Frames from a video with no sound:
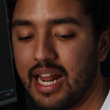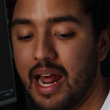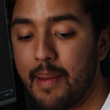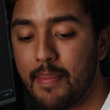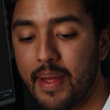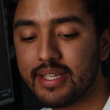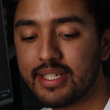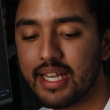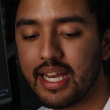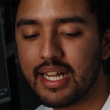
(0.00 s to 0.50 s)
I'm
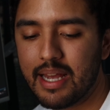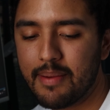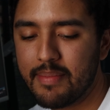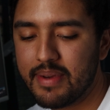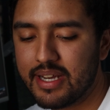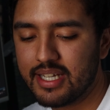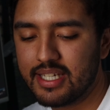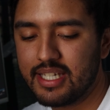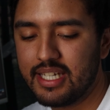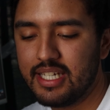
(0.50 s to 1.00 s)
not saying that
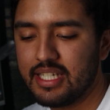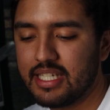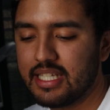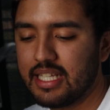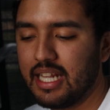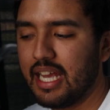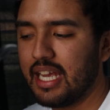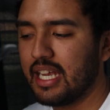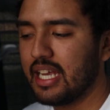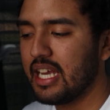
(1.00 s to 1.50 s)
because he's
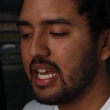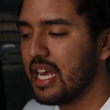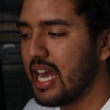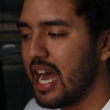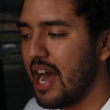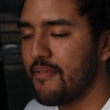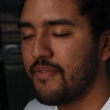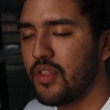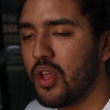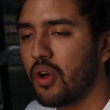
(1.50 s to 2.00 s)
like,
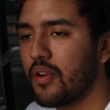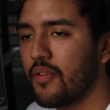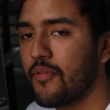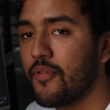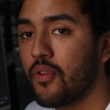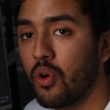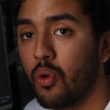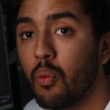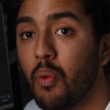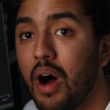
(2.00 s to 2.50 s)
I've known him
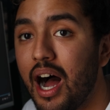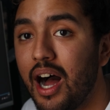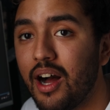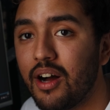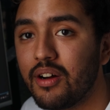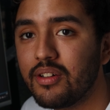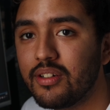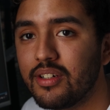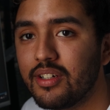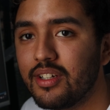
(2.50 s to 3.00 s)
for a
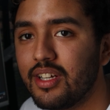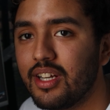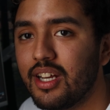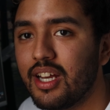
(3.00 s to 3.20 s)
while.